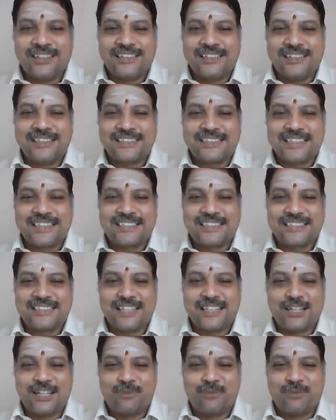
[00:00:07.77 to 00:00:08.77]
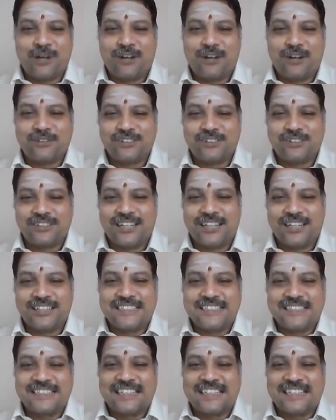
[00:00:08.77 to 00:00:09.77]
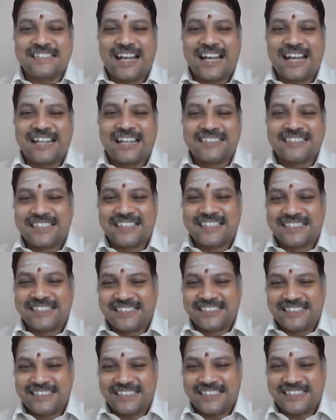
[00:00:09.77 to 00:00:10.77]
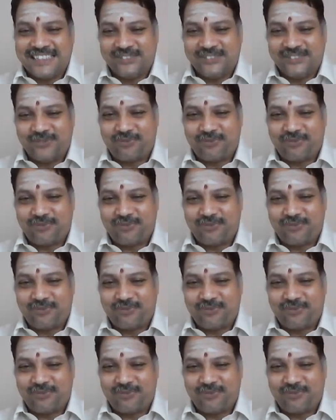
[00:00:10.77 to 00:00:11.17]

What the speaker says: discuss about the risk and uncertainty.